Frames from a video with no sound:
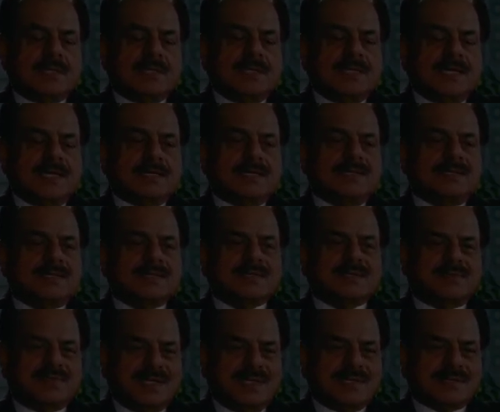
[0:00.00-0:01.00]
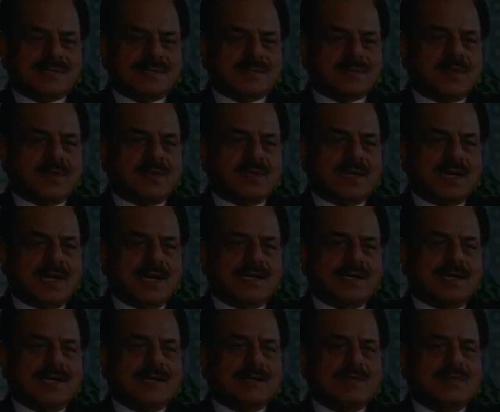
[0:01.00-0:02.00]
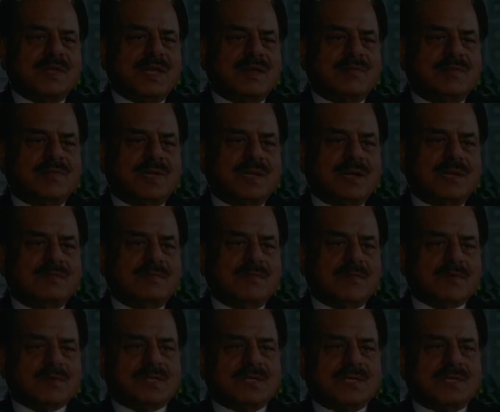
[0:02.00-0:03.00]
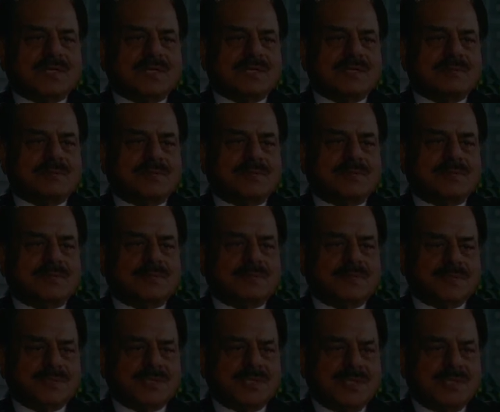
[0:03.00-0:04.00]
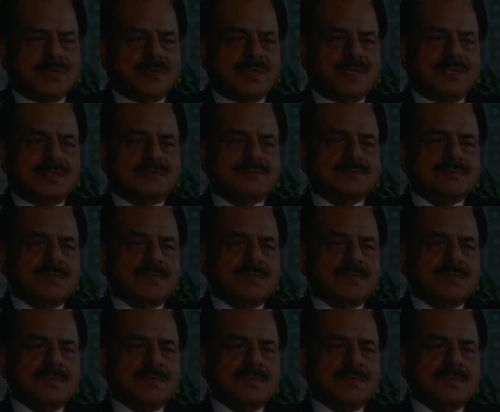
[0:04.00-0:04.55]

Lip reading: that this is somebody else's war and that we have been unfortunately pushed into it.